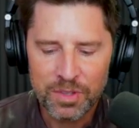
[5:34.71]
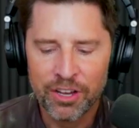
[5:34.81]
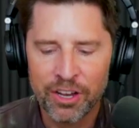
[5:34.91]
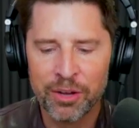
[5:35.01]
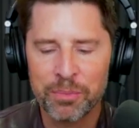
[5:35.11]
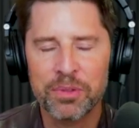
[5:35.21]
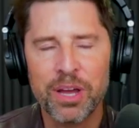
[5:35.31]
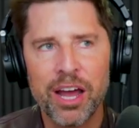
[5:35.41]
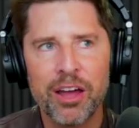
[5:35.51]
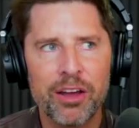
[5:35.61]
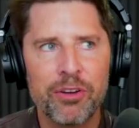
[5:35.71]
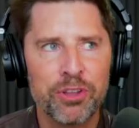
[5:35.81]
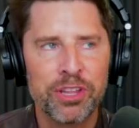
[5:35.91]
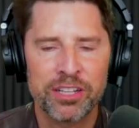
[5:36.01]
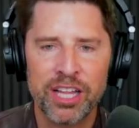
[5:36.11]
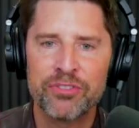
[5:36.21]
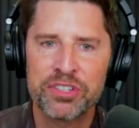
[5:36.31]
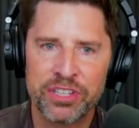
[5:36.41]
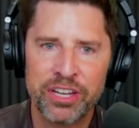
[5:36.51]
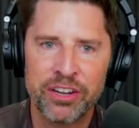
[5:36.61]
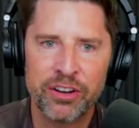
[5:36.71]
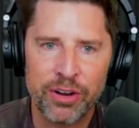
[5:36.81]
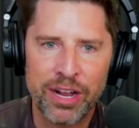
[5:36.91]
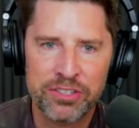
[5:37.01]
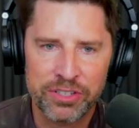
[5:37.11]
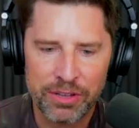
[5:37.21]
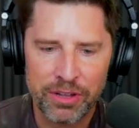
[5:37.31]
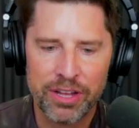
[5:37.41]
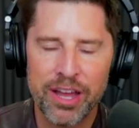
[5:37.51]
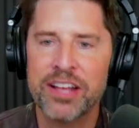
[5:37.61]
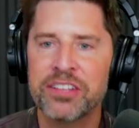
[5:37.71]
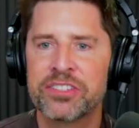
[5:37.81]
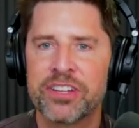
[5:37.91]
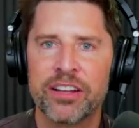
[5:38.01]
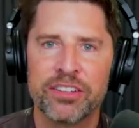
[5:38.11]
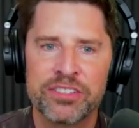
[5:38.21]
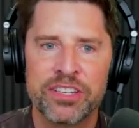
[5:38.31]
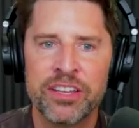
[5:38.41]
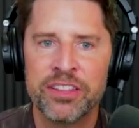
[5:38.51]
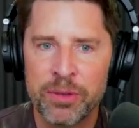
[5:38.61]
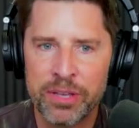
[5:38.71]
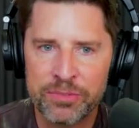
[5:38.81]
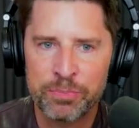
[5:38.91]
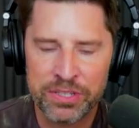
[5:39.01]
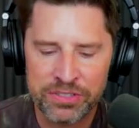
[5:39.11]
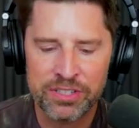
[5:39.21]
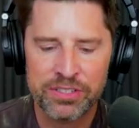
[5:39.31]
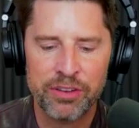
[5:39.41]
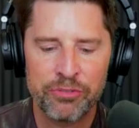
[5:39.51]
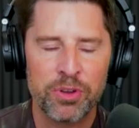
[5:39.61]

um, I-, I-, feel like a lot of us in, in our, as, uh, as stylists in, in the uh, business have